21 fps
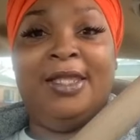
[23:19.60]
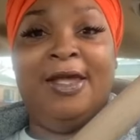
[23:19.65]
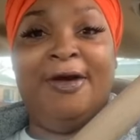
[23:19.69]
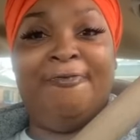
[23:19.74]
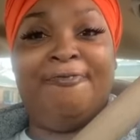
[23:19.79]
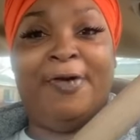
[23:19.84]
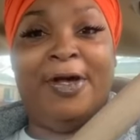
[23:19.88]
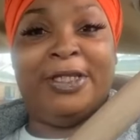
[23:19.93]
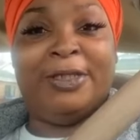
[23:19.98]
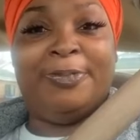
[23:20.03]

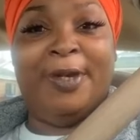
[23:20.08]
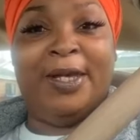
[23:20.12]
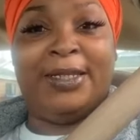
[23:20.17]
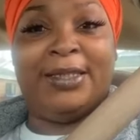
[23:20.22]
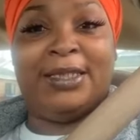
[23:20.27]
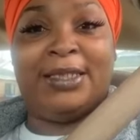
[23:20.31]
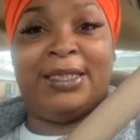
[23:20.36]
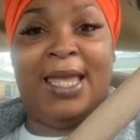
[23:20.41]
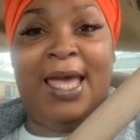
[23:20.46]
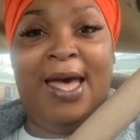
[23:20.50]
Them folks
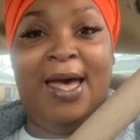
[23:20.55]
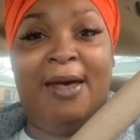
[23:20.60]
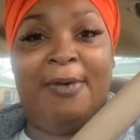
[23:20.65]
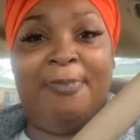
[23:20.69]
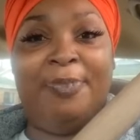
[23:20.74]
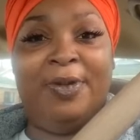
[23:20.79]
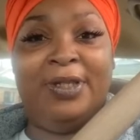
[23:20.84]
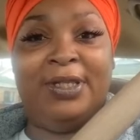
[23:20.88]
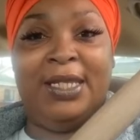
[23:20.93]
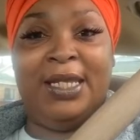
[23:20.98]
better
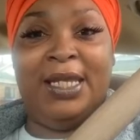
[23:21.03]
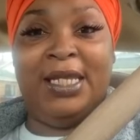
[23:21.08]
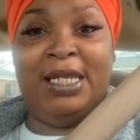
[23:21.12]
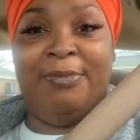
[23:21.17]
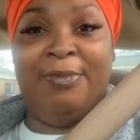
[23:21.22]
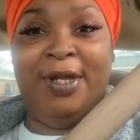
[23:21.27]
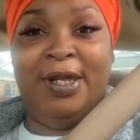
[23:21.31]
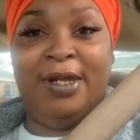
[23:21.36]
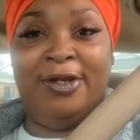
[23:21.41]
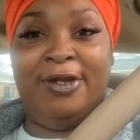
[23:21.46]
stop. Put the
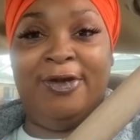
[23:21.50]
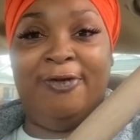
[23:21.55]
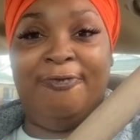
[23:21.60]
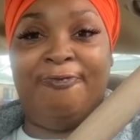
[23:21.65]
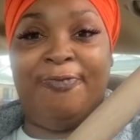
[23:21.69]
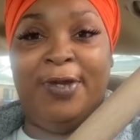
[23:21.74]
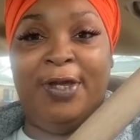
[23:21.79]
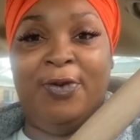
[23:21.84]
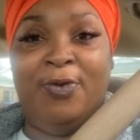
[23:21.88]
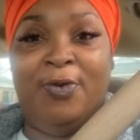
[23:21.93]
enemy under
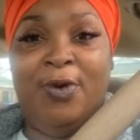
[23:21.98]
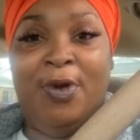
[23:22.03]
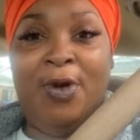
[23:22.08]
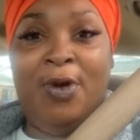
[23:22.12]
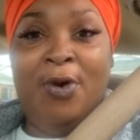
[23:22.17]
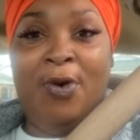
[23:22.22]
your feet.